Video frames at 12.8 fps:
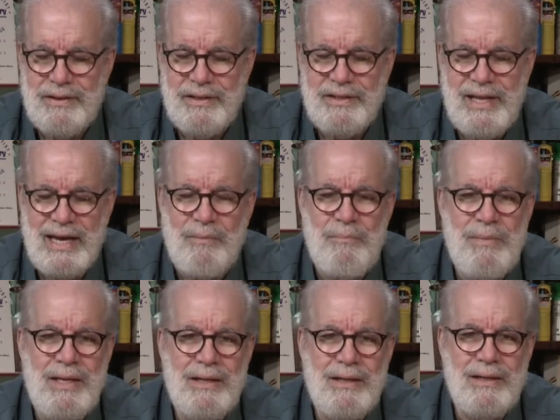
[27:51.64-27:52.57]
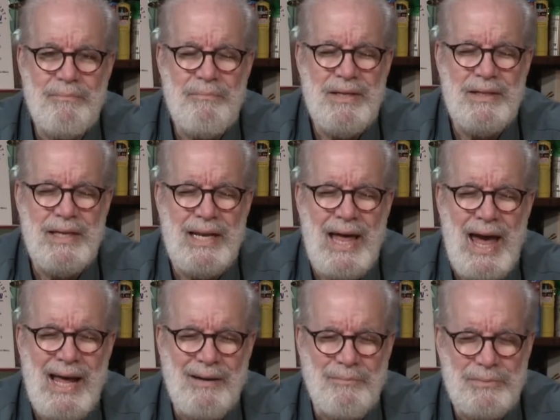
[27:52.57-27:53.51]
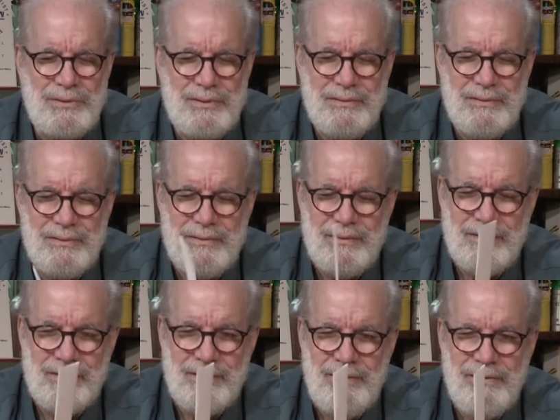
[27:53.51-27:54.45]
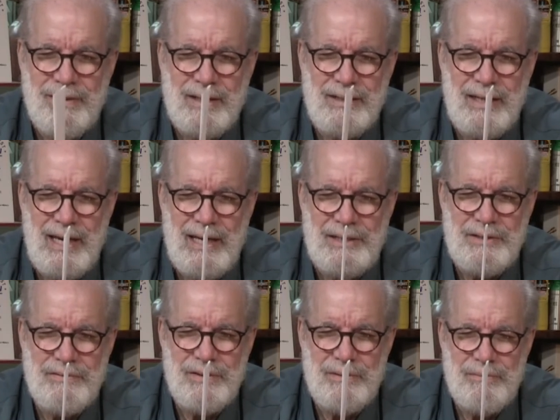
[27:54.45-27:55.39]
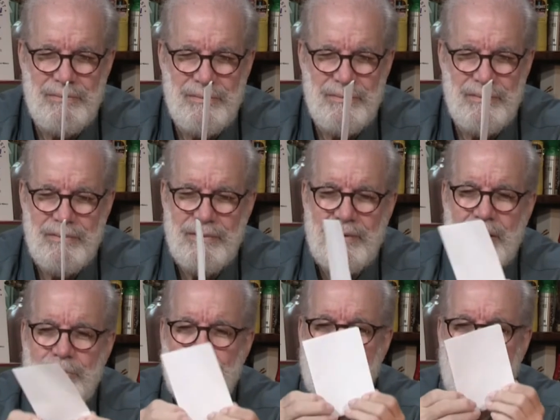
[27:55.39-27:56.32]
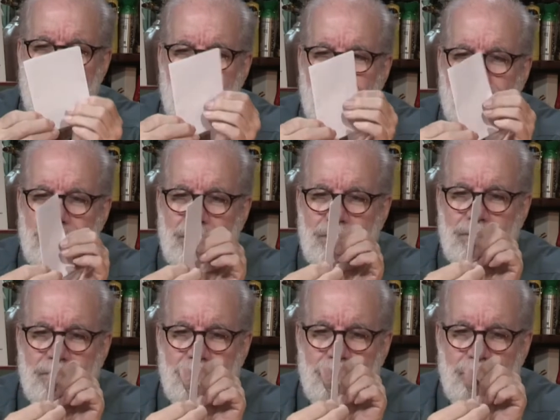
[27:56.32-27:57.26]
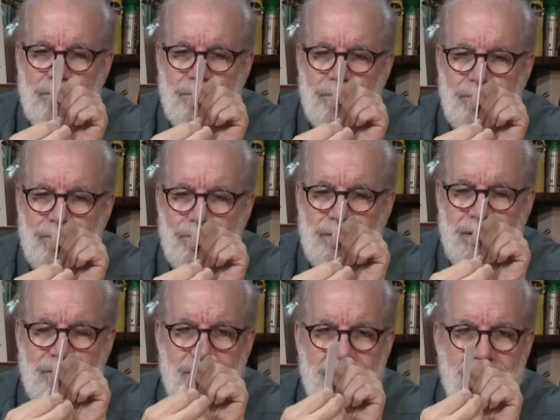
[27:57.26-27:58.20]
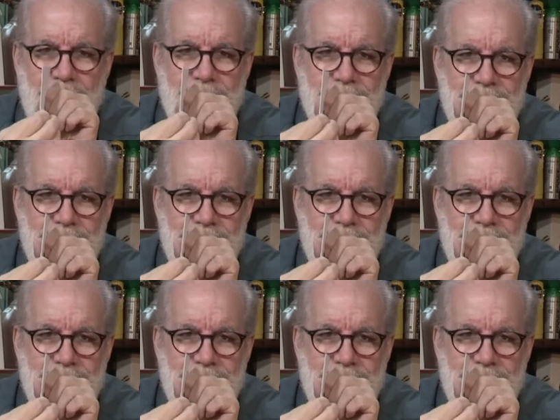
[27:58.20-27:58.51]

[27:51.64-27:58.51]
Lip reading: Take a million atoms, you got the edge of a double sheet of paper. Gives you sign.